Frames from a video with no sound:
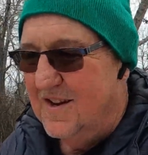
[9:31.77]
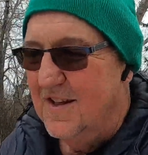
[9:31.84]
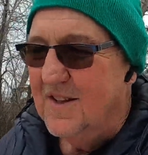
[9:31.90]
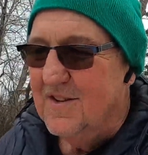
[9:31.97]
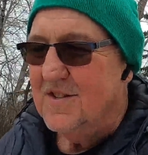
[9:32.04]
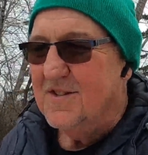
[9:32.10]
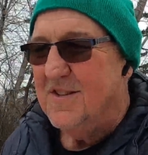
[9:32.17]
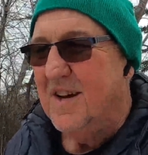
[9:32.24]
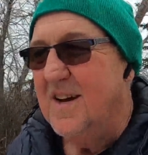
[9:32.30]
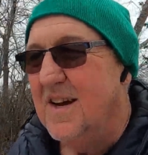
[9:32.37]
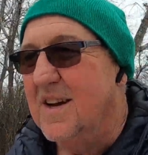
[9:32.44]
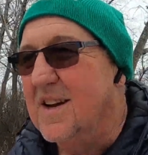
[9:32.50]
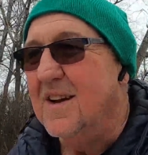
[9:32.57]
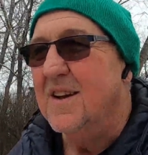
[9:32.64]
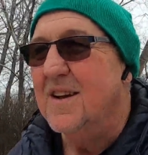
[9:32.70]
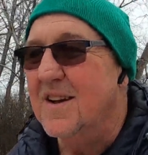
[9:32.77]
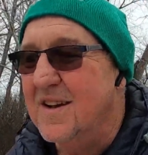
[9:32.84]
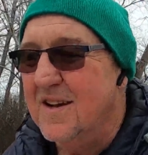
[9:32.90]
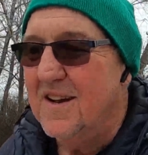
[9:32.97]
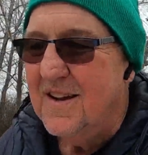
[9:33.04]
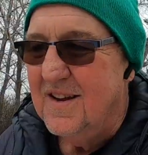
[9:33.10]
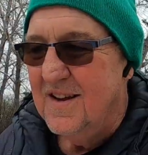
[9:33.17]
other side,
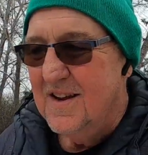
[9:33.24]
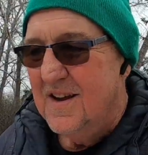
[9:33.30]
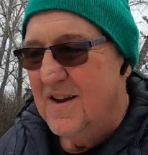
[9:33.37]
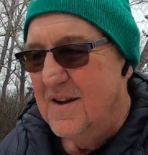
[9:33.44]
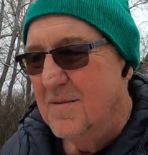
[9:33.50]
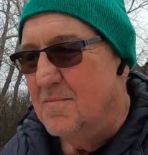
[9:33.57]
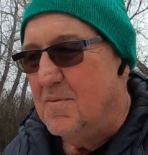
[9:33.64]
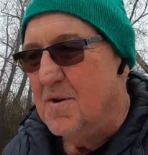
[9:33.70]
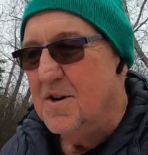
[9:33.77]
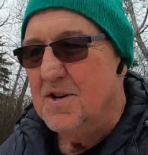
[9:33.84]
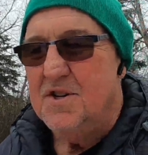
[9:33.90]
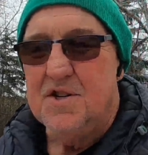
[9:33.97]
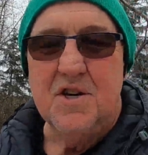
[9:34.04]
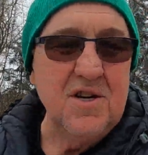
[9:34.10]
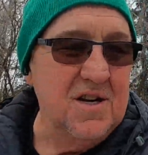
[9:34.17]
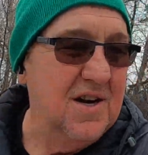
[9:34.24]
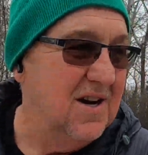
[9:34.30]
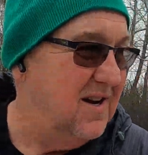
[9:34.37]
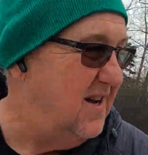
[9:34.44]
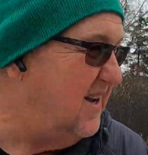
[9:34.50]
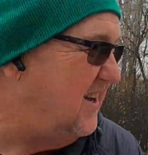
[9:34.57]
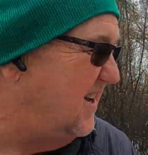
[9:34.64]
pretty sure
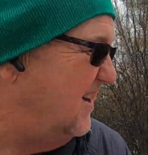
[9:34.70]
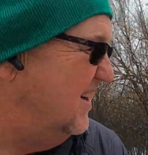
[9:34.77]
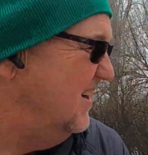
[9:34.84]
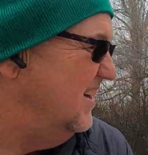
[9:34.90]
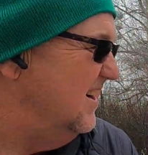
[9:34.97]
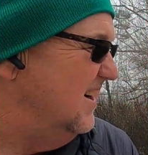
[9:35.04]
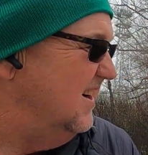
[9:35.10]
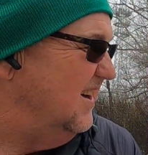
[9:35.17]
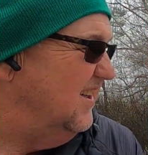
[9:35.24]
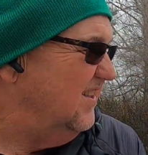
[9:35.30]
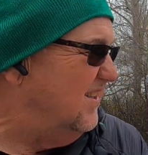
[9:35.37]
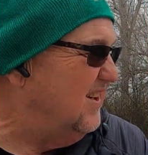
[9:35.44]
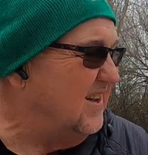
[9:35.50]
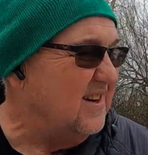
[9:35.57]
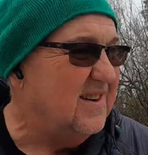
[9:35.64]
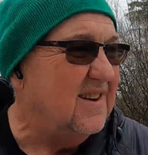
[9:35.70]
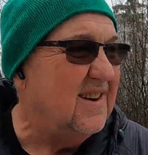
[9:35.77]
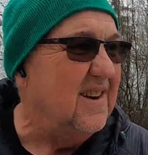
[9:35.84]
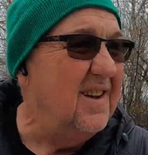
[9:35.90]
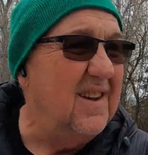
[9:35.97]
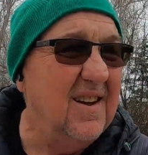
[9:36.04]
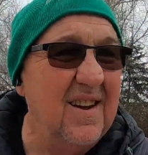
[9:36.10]

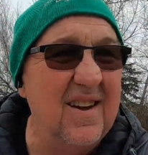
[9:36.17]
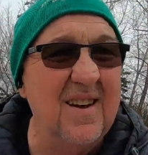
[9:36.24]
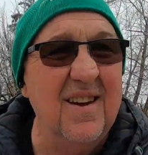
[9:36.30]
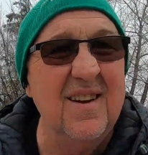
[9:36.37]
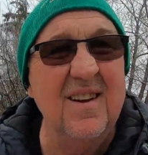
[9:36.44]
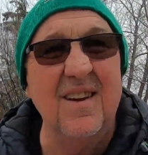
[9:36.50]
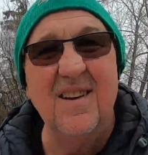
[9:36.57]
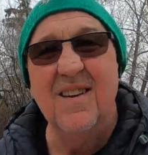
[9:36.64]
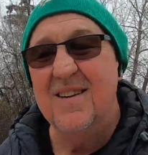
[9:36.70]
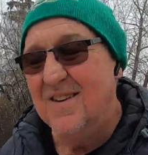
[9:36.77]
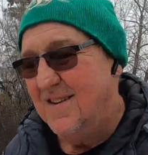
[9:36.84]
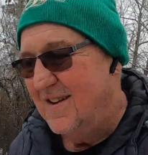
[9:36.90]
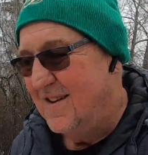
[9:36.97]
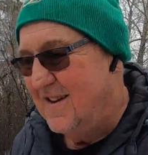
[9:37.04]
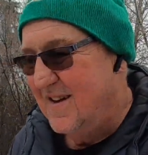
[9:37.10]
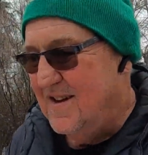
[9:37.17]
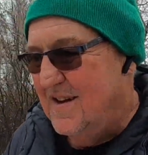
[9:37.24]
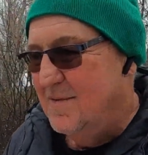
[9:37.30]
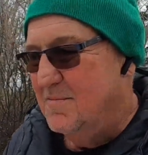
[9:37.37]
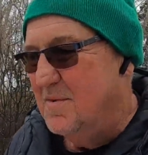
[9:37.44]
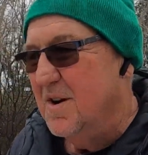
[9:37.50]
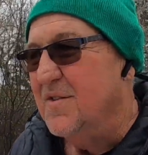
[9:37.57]
that
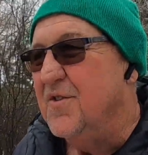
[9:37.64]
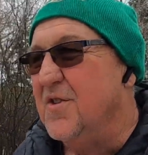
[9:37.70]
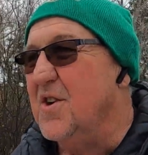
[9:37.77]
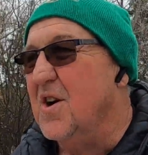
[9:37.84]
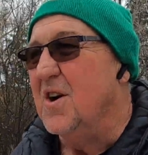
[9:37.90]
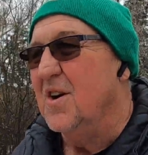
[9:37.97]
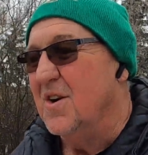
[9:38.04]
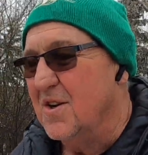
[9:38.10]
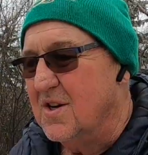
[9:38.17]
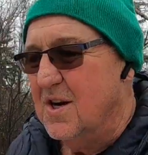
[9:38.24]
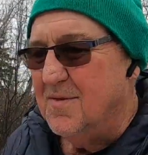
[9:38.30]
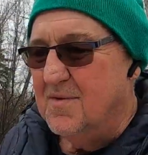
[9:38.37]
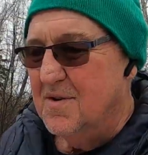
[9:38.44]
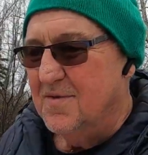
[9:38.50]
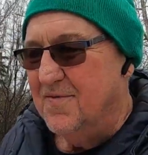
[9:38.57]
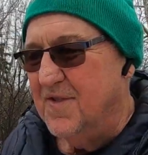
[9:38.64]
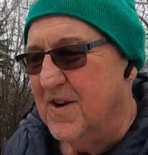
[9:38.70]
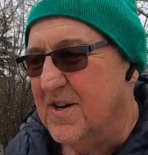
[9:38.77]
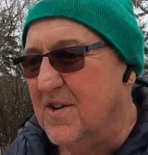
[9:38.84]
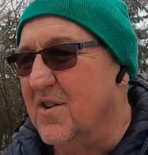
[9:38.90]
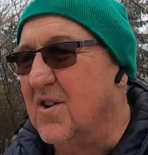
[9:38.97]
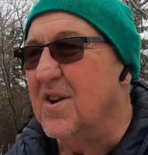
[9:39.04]
Montreal will come out
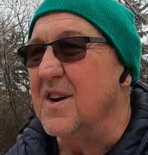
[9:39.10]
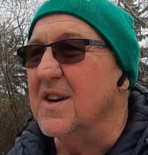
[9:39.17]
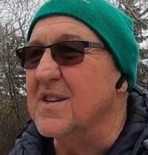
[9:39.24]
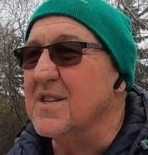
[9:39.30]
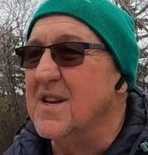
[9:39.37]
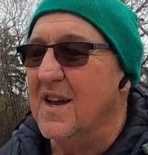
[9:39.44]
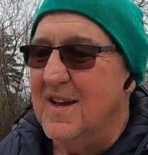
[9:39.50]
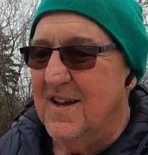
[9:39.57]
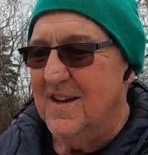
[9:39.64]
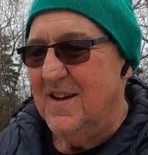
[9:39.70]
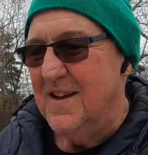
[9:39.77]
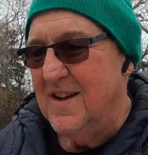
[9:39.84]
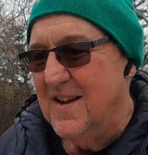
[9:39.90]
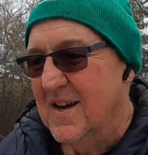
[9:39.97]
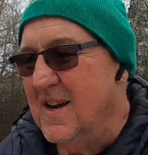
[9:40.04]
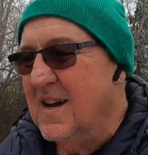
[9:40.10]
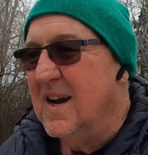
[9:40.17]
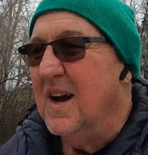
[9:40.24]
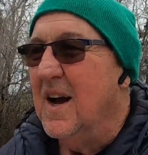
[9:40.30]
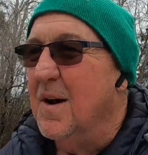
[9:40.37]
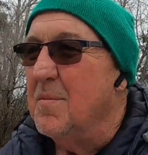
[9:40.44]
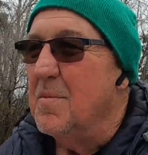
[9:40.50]
victorious.
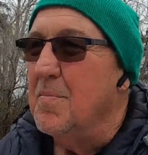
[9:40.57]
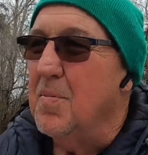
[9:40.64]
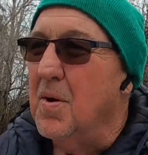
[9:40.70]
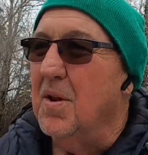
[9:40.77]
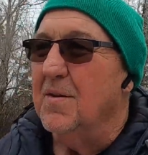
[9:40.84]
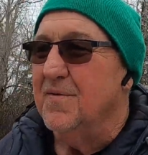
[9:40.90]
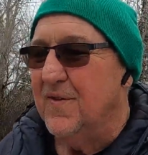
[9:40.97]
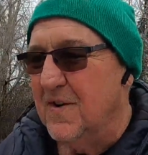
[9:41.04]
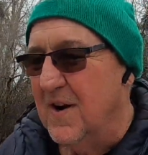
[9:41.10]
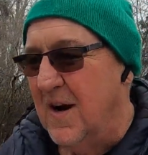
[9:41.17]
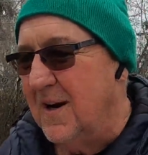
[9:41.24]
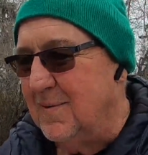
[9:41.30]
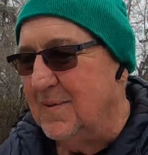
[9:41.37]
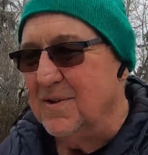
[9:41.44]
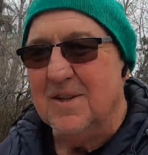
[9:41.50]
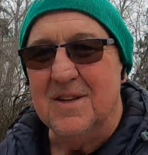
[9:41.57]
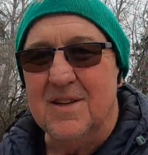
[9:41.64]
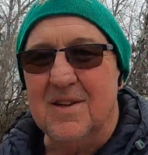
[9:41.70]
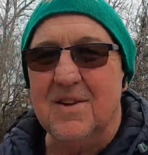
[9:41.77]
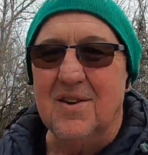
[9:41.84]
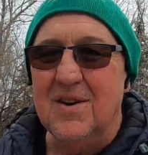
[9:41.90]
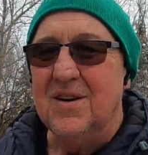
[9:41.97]
I'll be pulling for
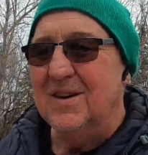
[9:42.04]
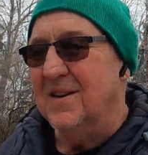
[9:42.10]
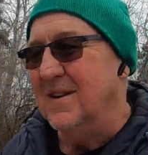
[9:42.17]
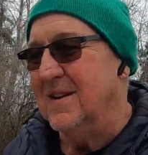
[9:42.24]
Hamilton though,